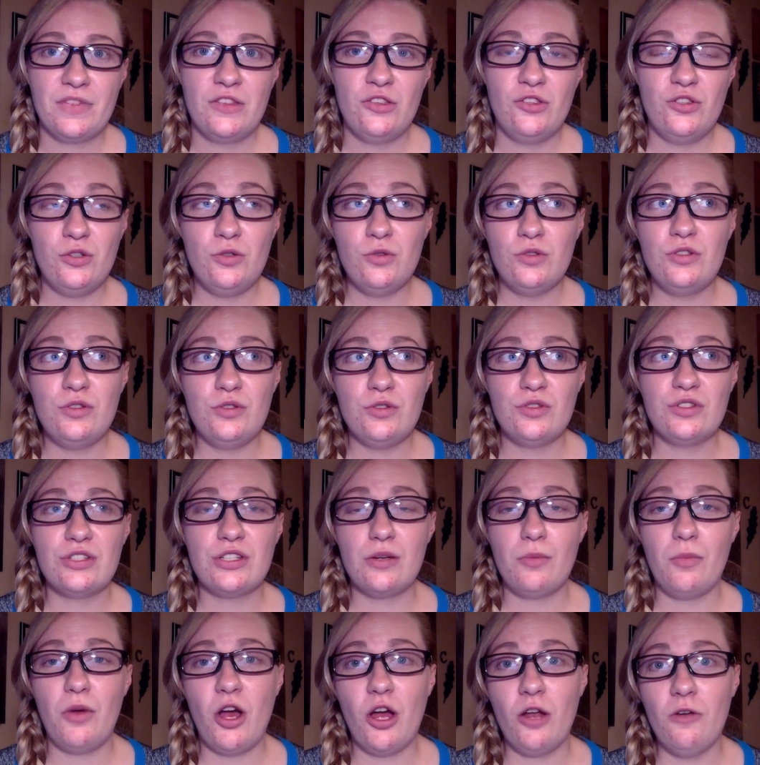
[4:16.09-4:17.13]
due to
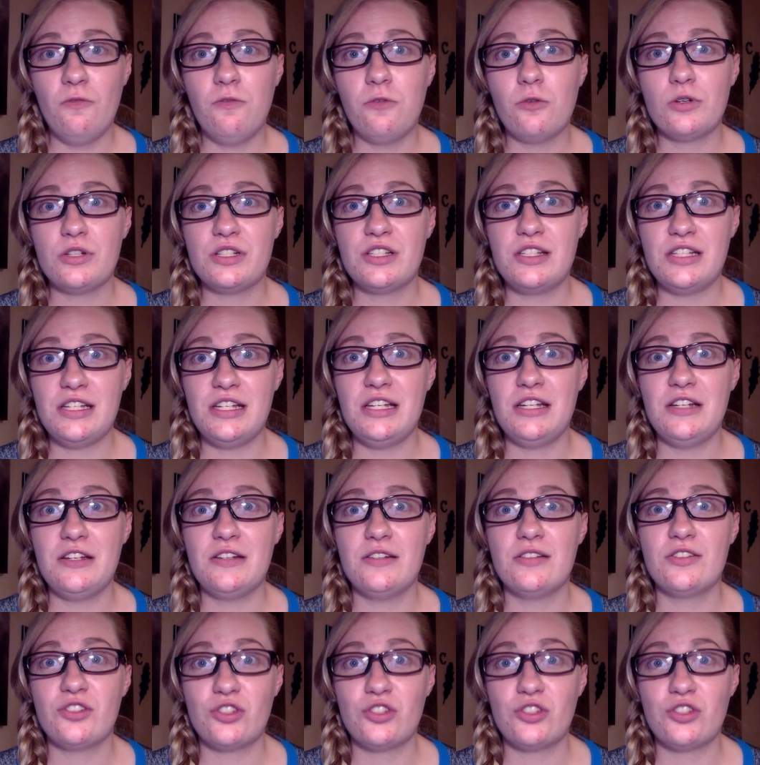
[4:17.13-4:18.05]
some unforeseen